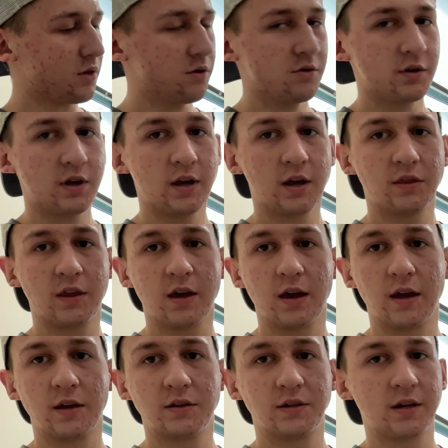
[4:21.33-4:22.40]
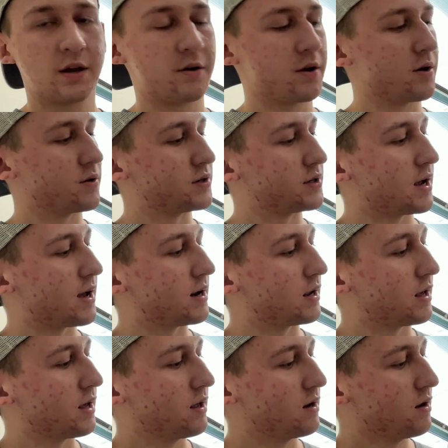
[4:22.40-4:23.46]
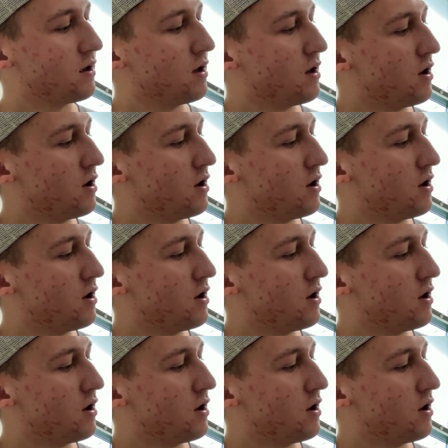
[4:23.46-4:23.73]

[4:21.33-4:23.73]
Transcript: Looking at the anterior side again,